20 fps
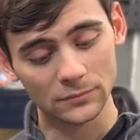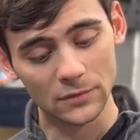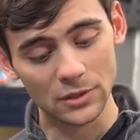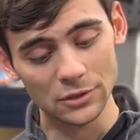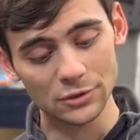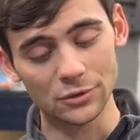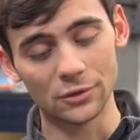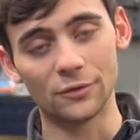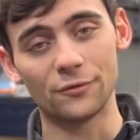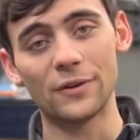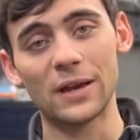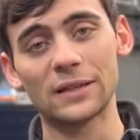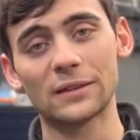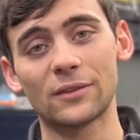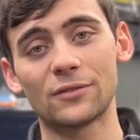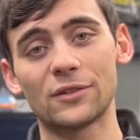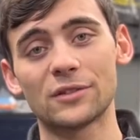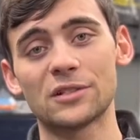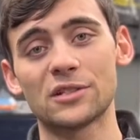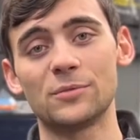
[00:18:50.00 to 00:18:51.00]
So the fact
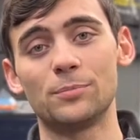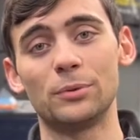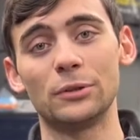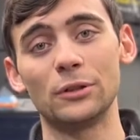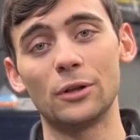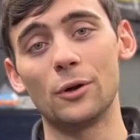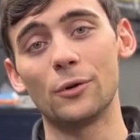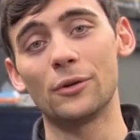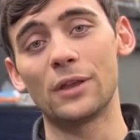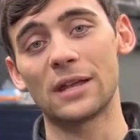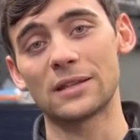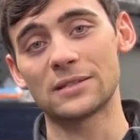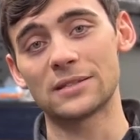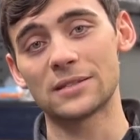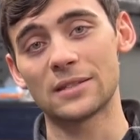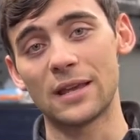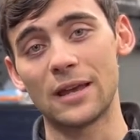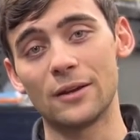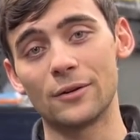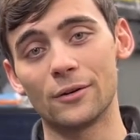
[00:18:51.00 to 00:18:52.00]
that this is below that
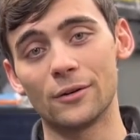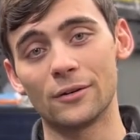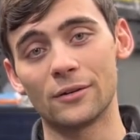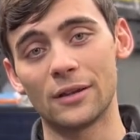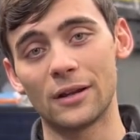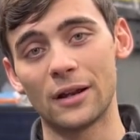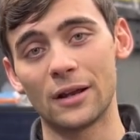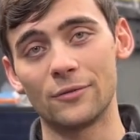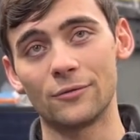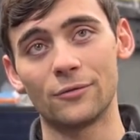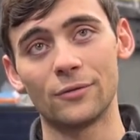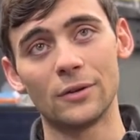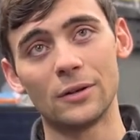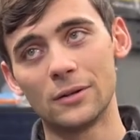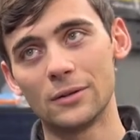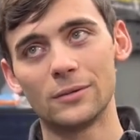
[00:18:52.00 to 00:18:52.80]
standard that I've